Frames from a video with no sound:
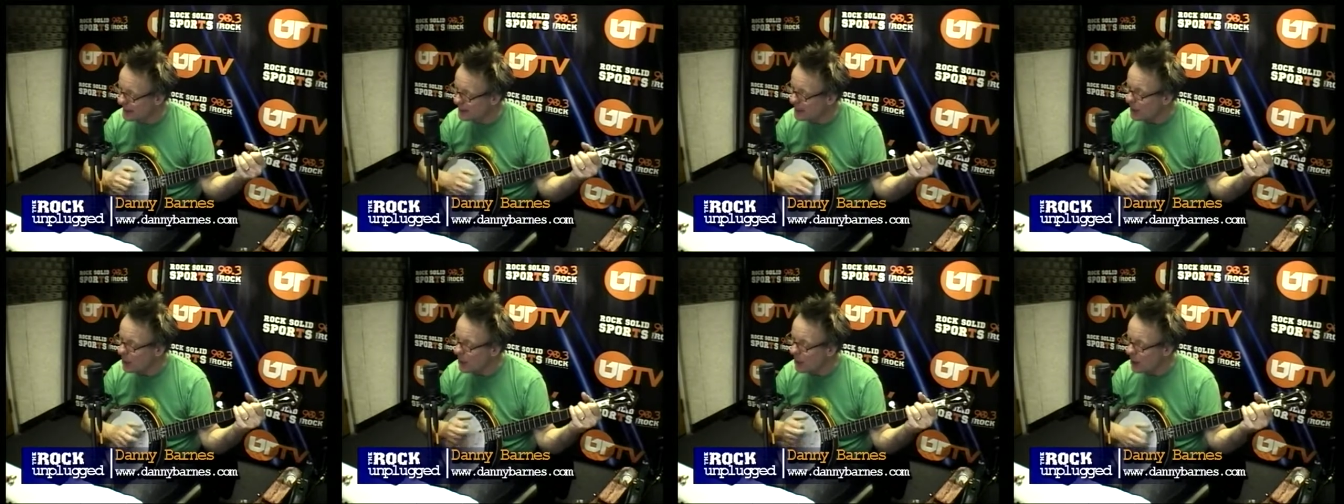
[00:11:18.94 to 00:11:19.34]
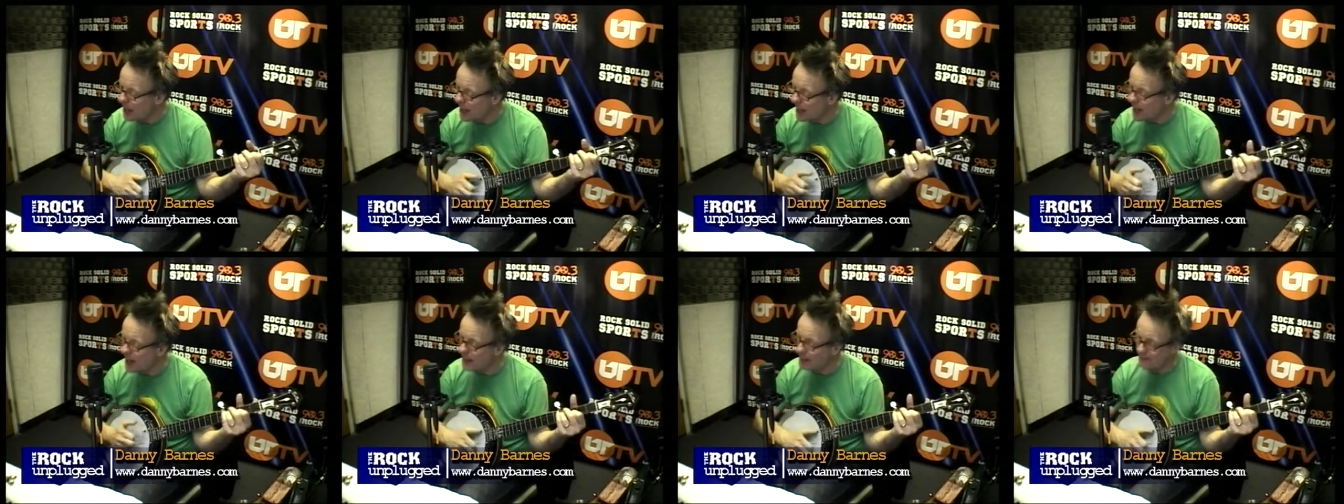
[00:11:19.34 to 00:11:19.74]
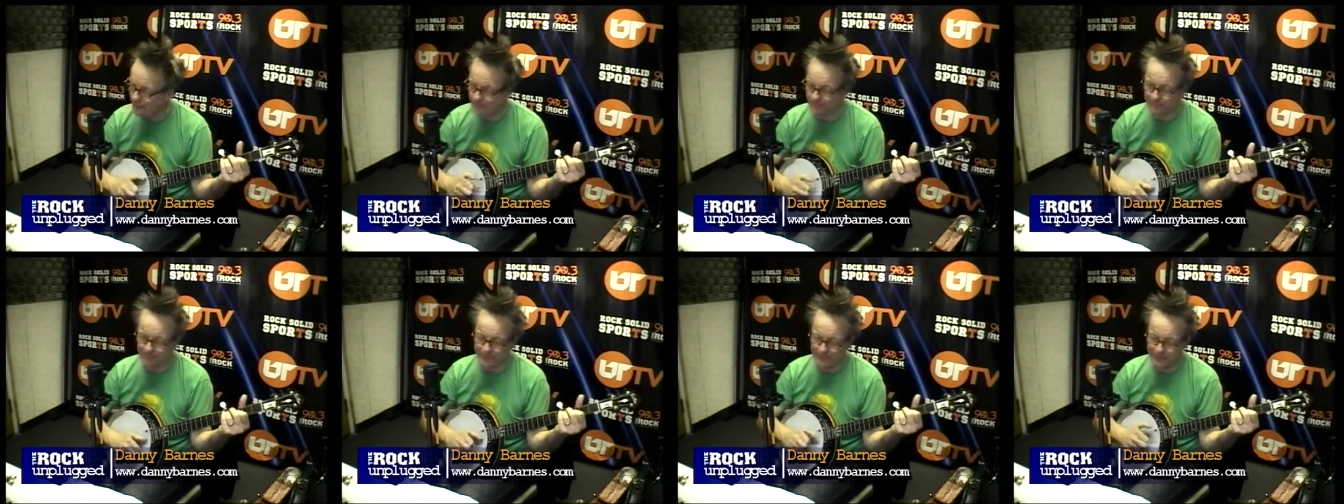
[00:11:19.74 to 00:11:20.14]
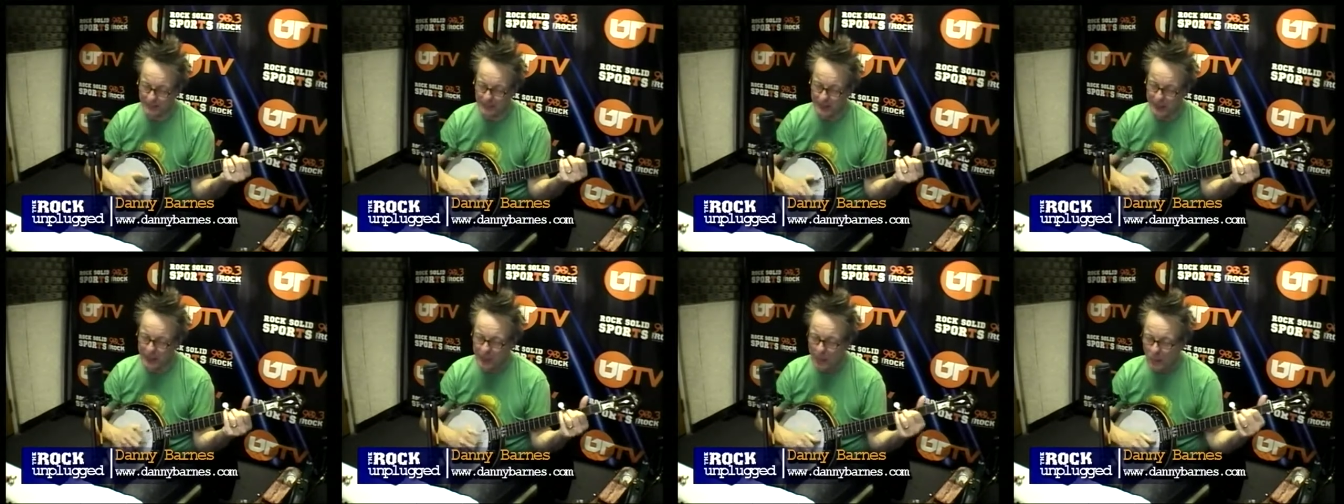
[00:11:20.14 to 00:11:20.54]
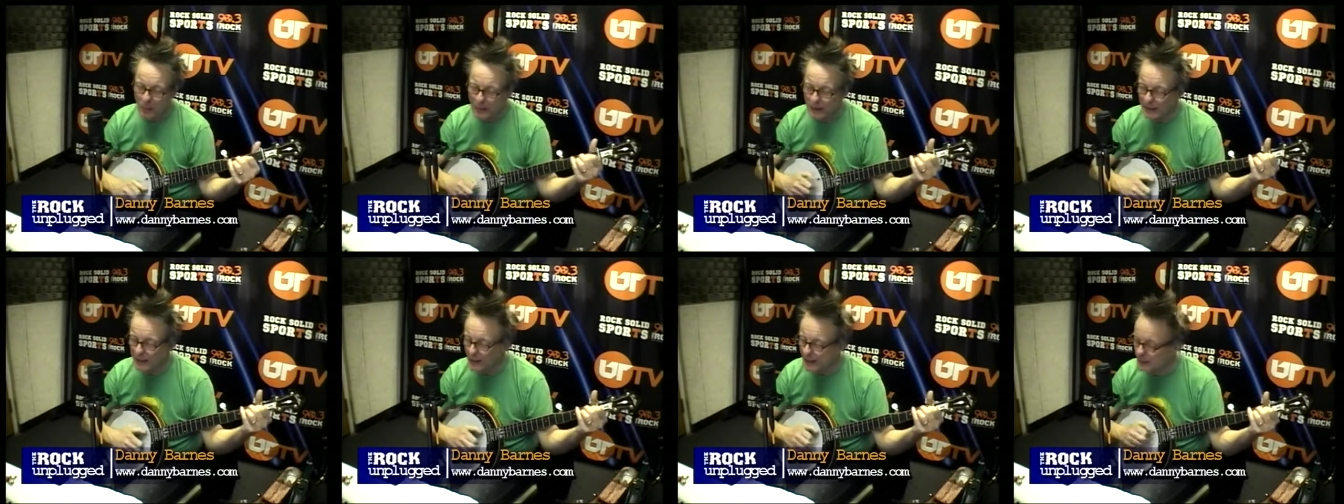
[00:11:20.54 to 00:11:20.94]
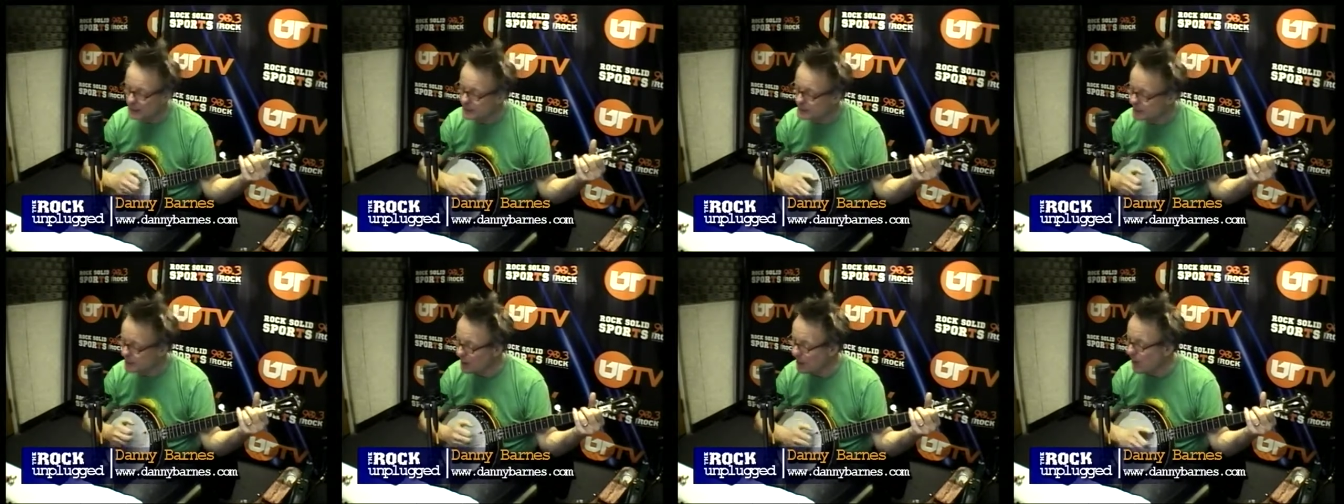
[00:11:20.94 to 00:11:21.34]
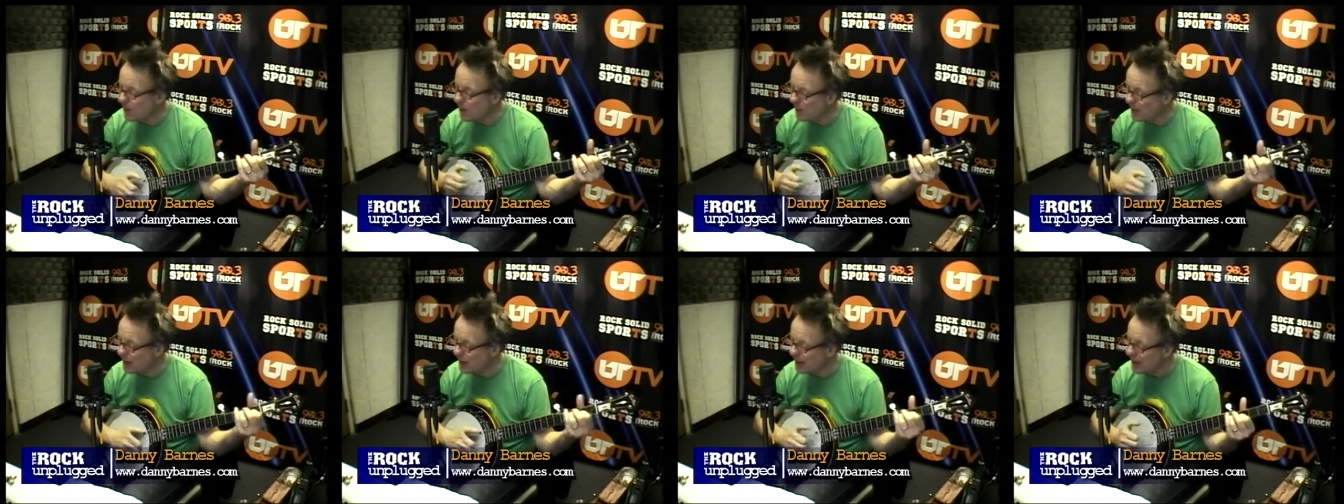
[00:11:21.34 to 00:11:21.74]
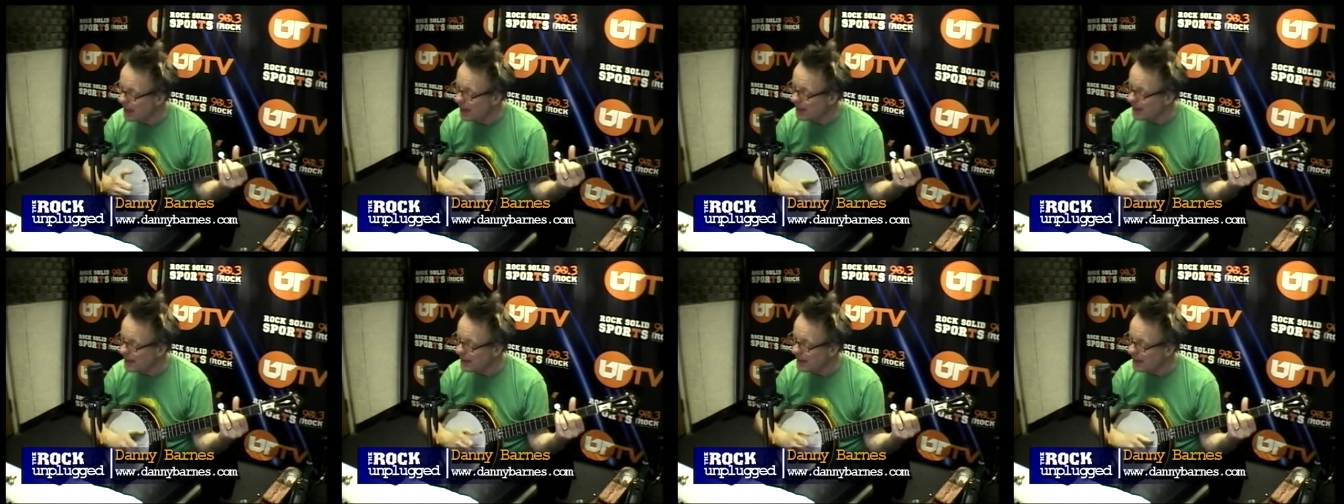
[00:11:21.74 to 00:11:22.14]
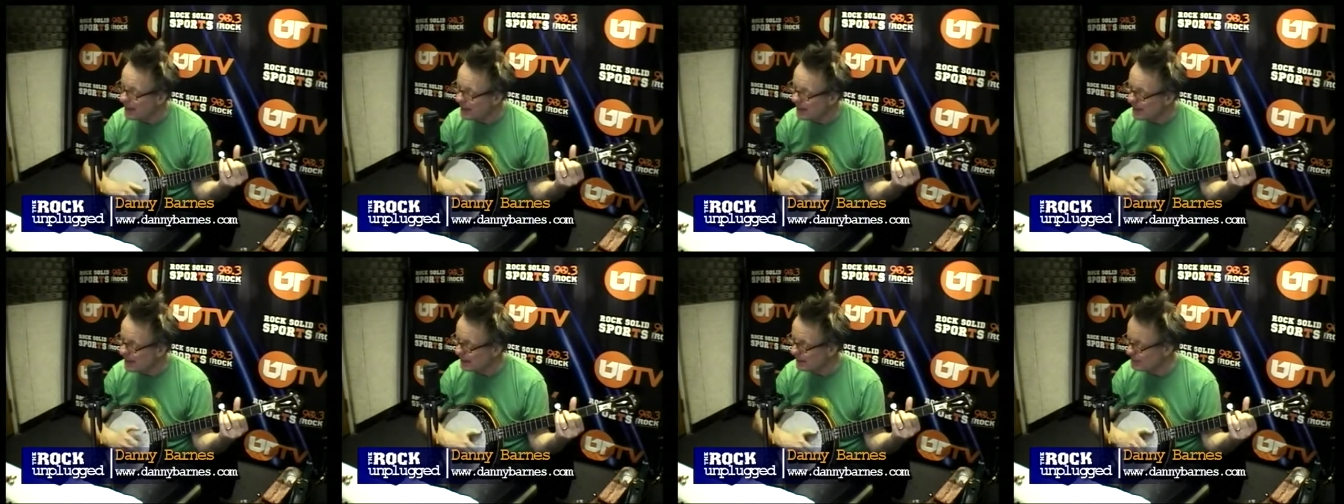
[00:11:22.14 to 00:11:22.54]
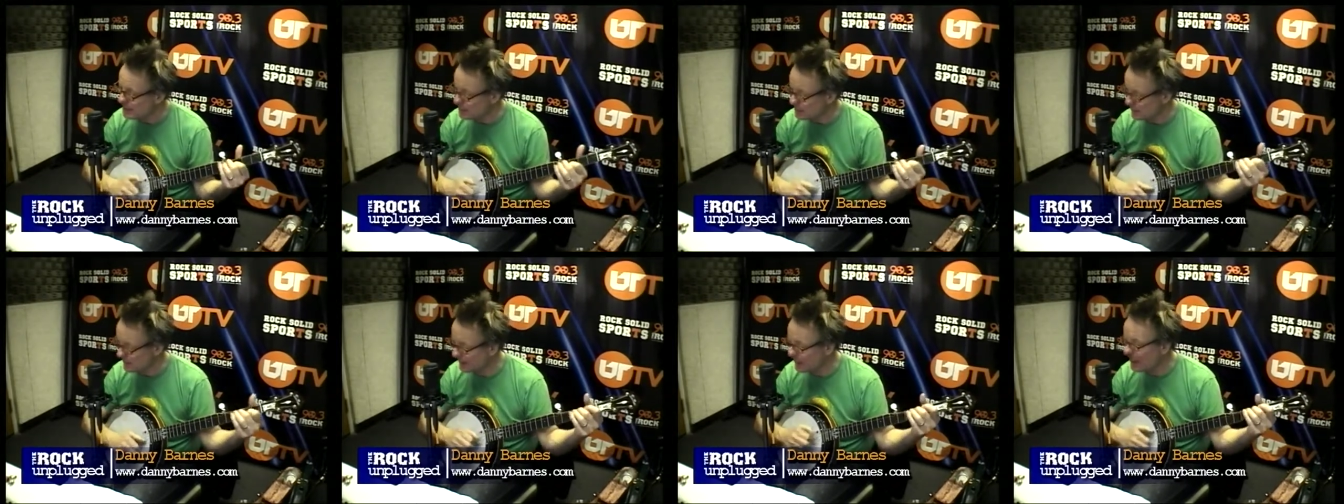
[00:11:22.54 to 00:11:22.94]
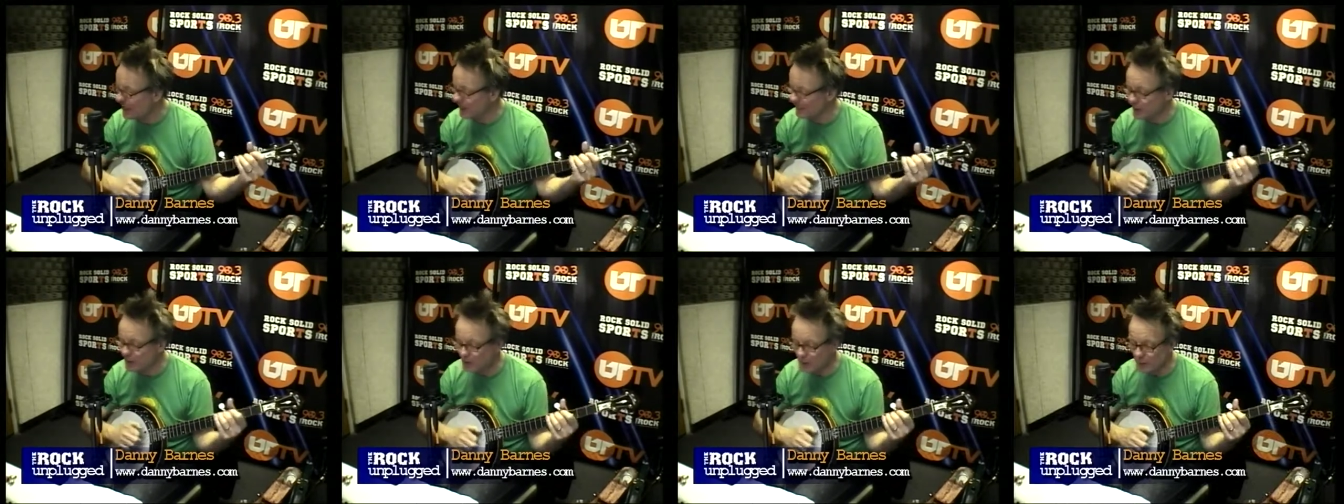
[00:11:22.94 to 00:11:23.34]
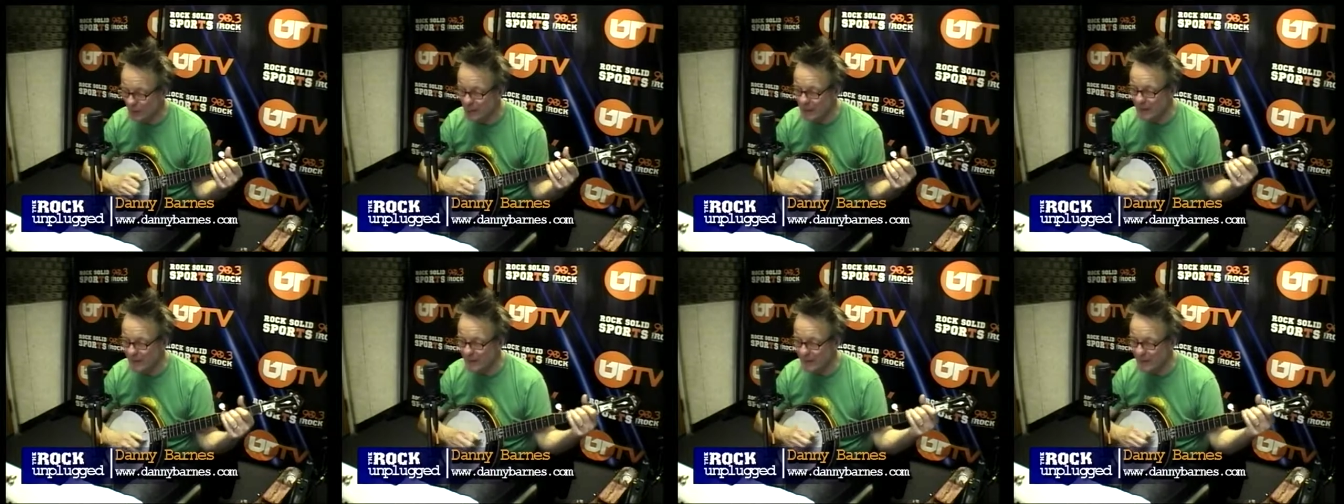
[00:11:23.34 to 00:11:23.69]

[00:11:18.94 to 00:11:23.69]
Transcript: of your hair. Well, it hurt so much whenever you wasn't